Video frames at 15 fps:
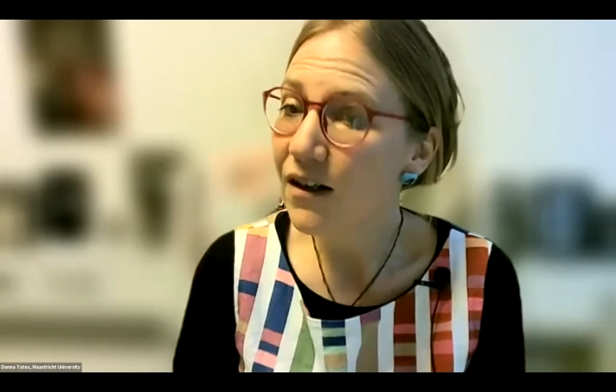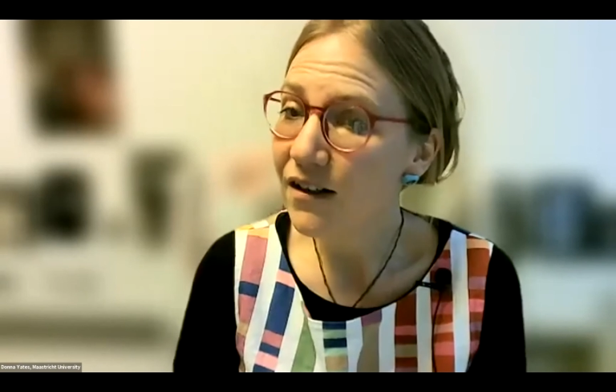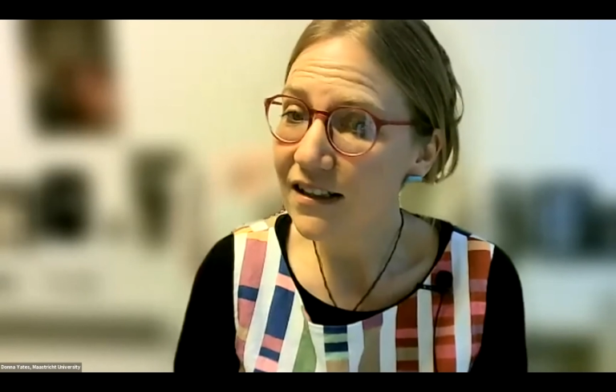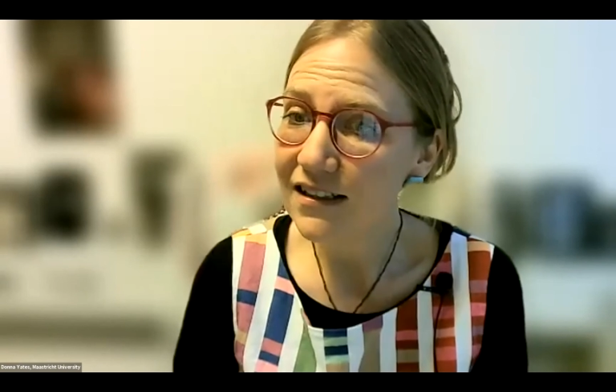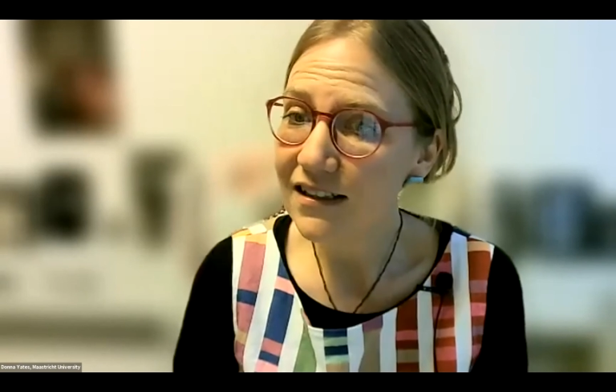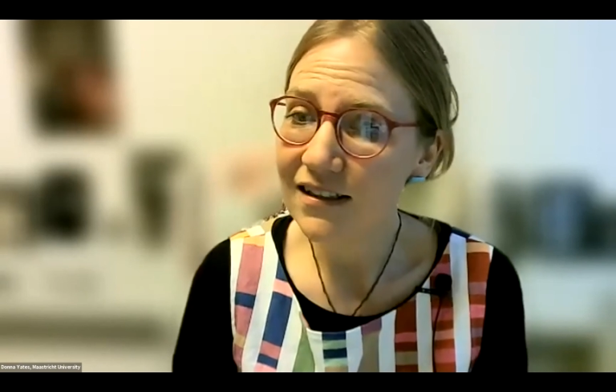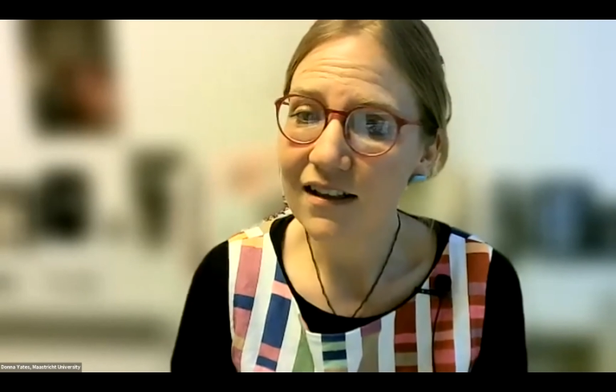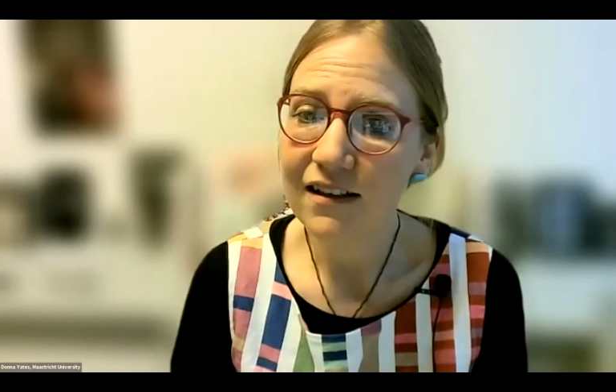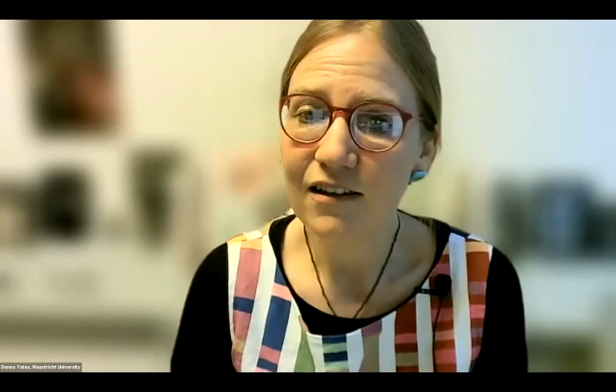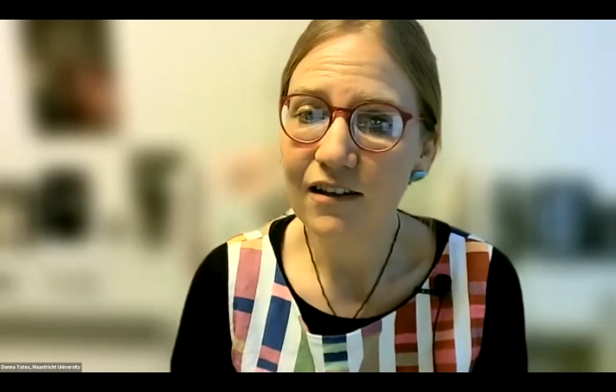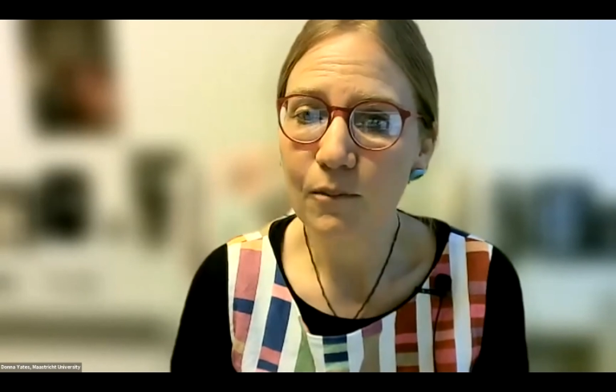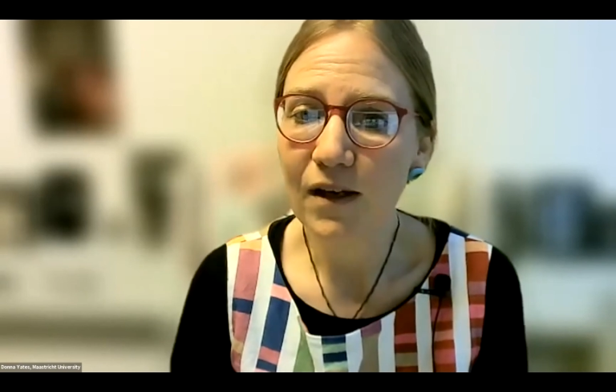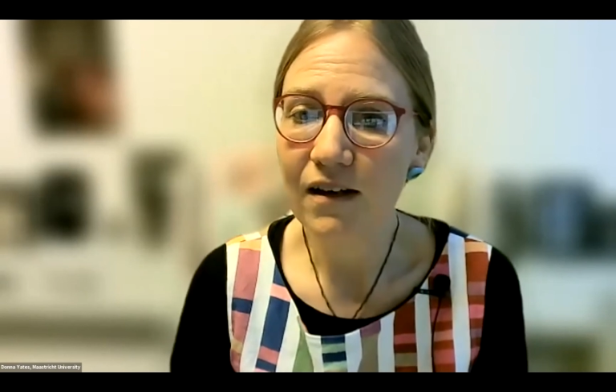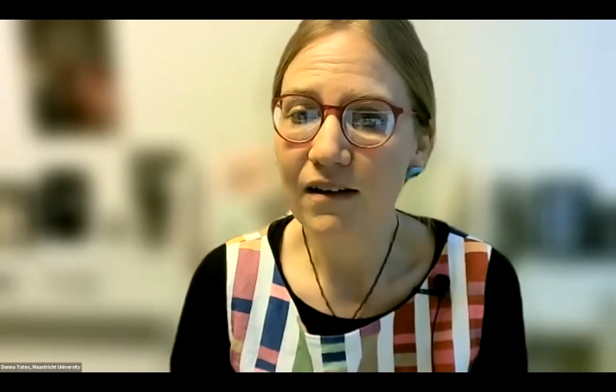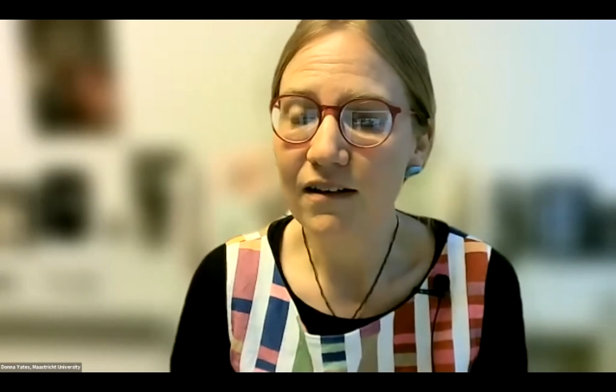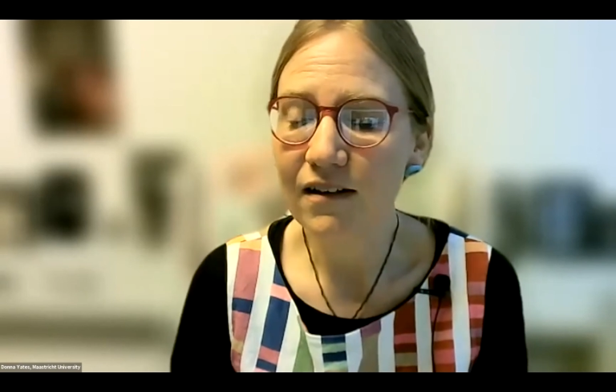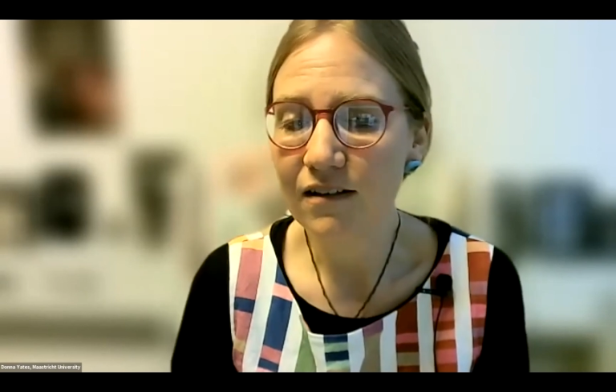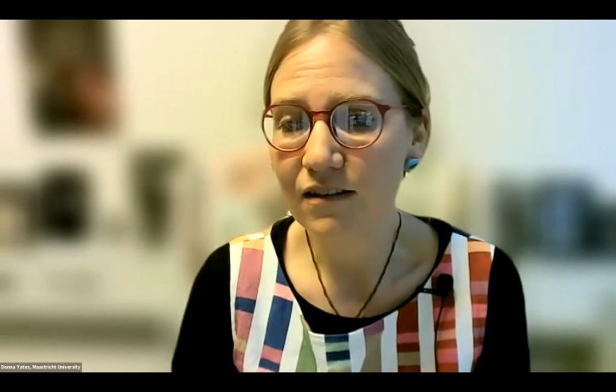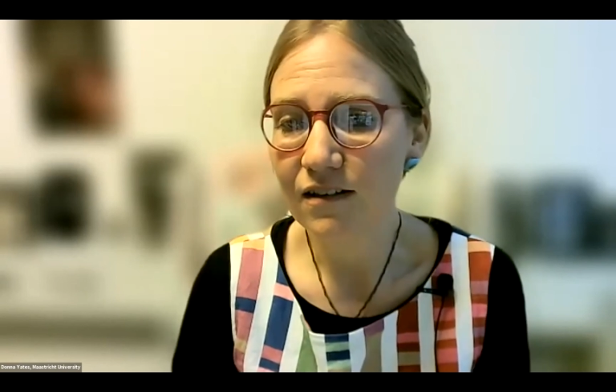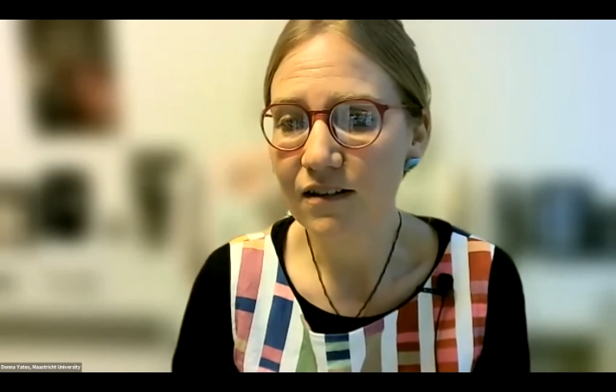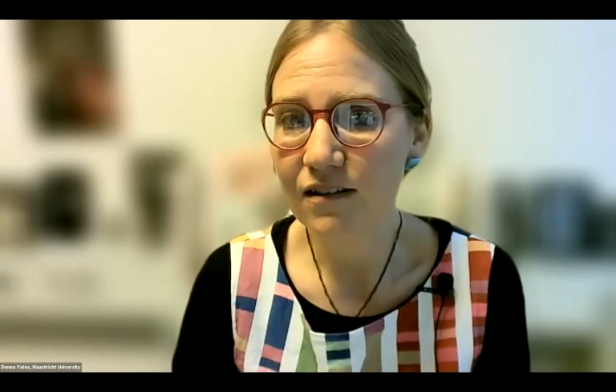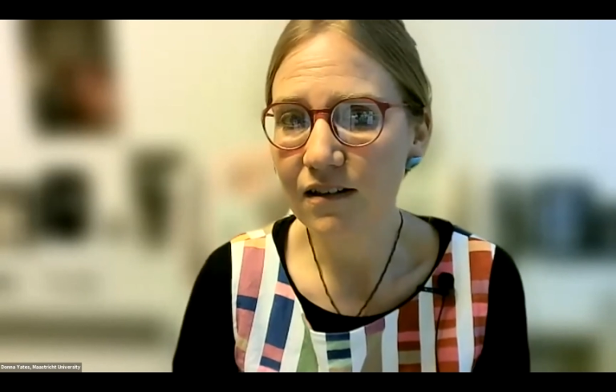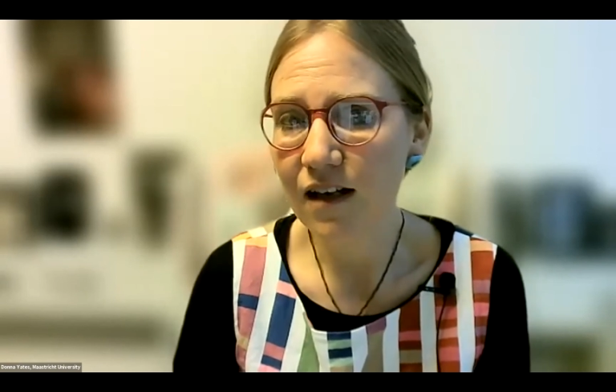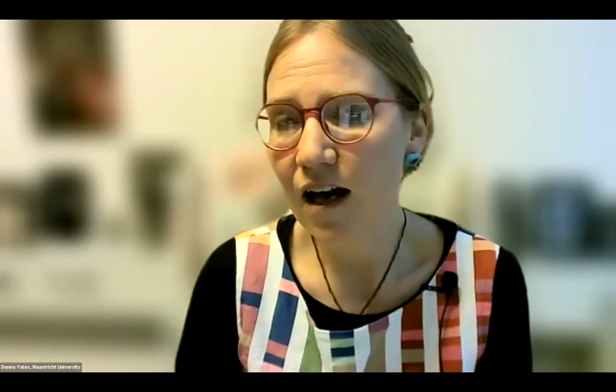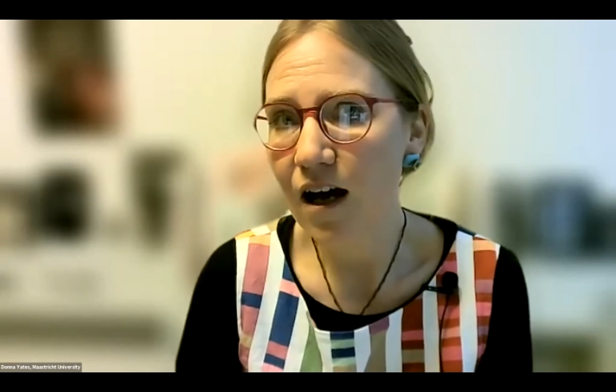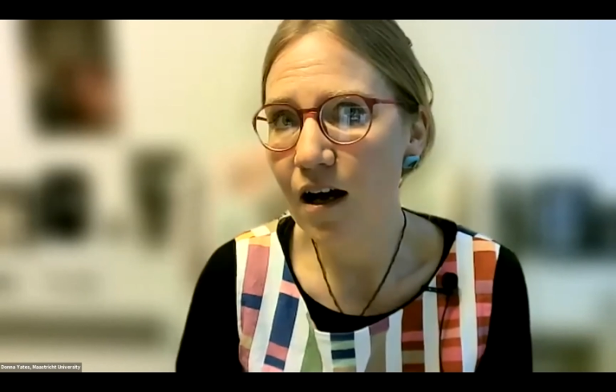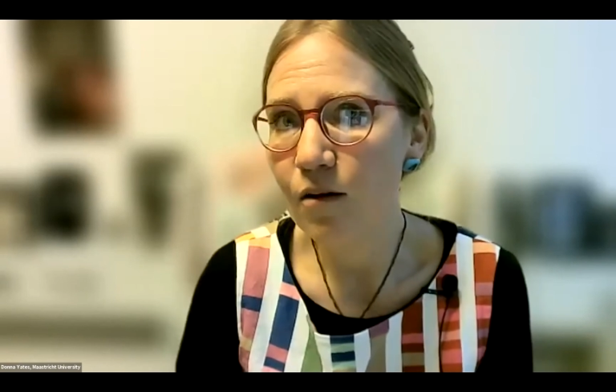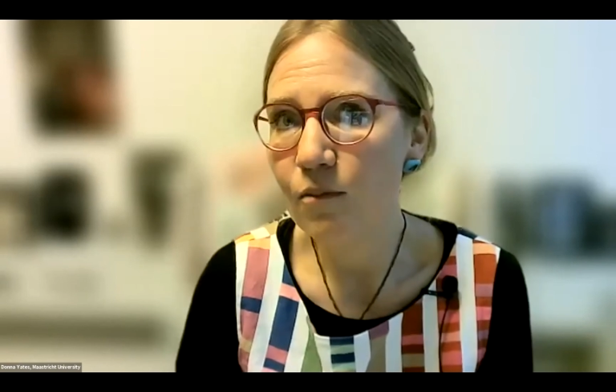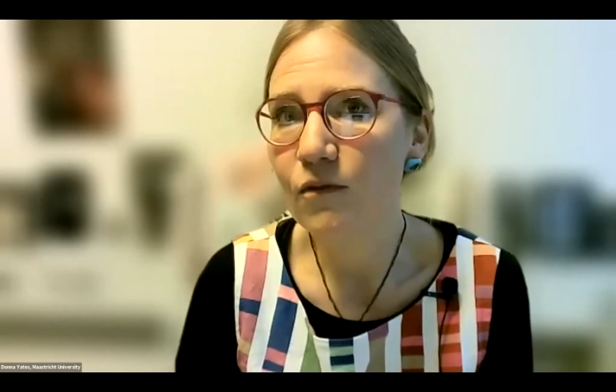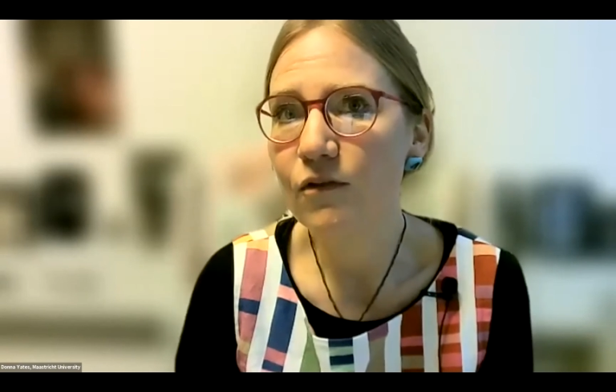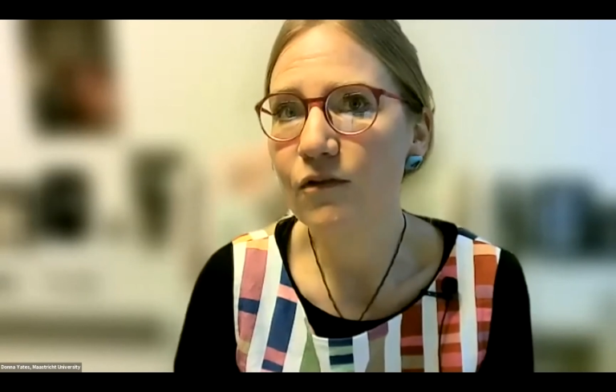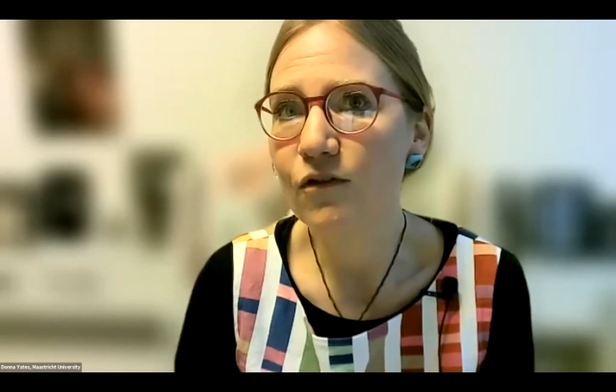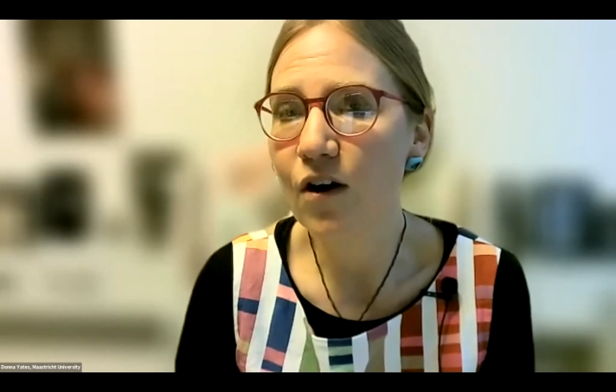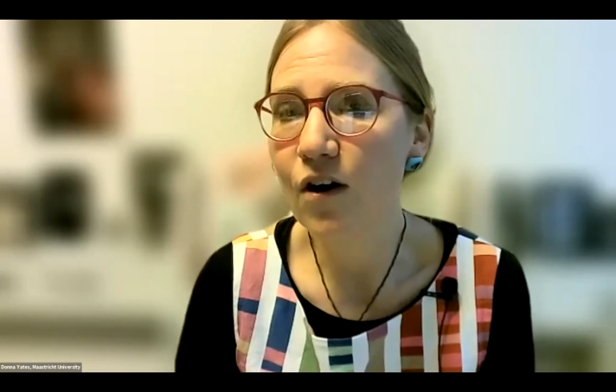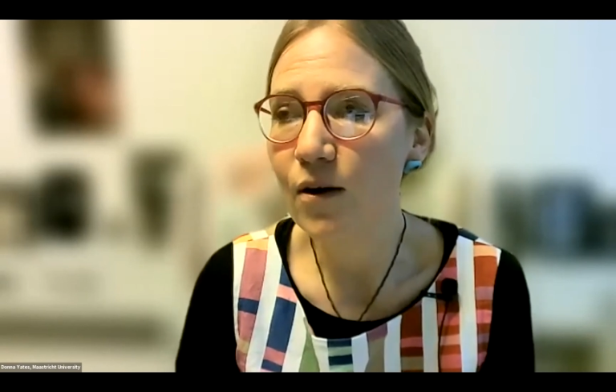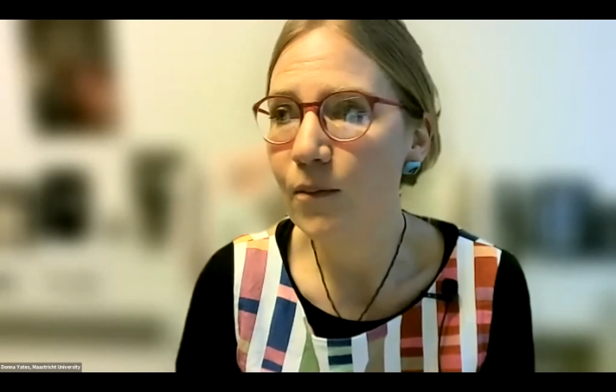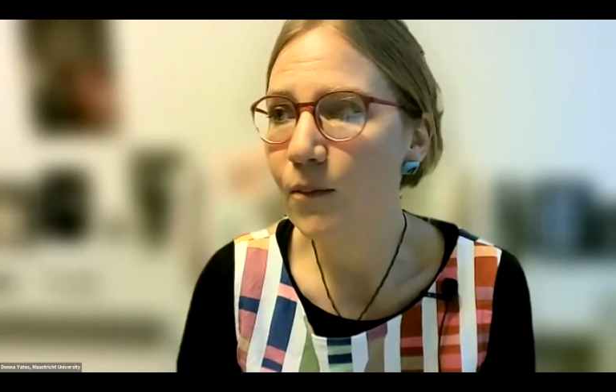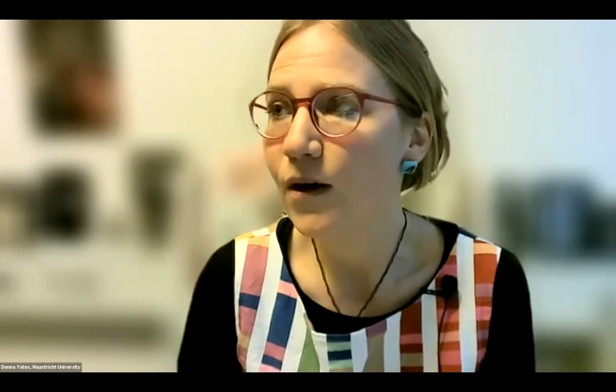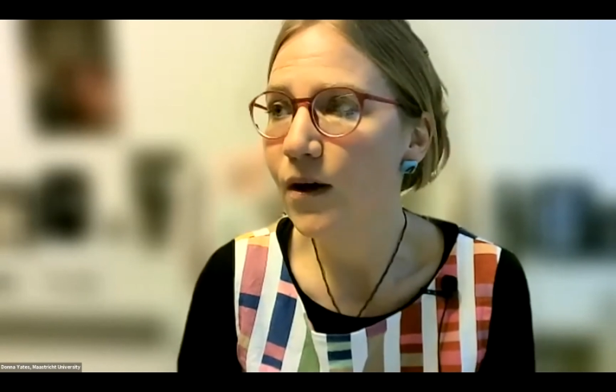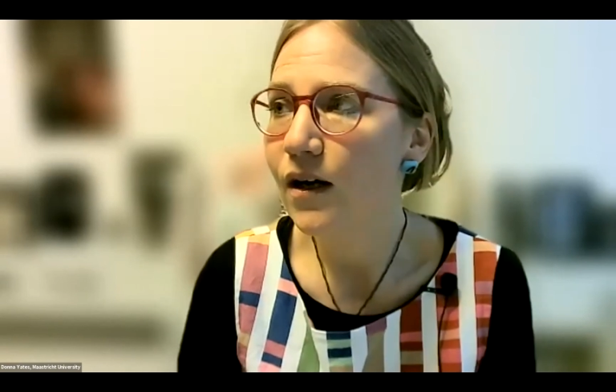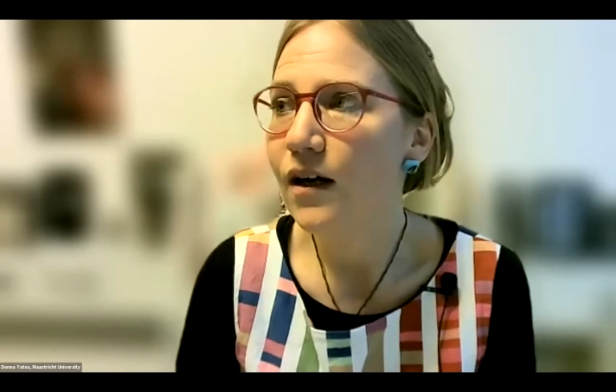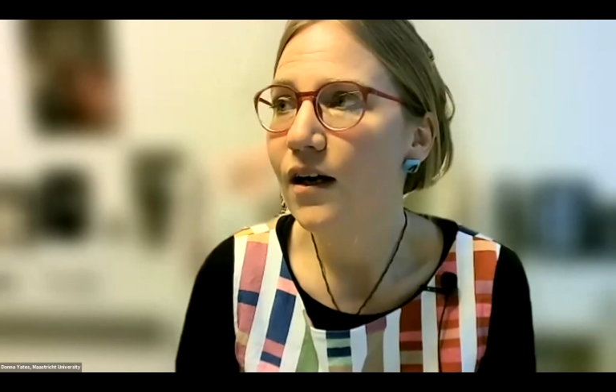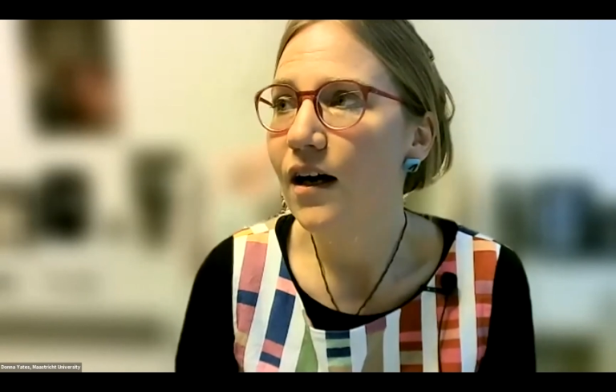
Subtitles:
On the market side, the barriers come from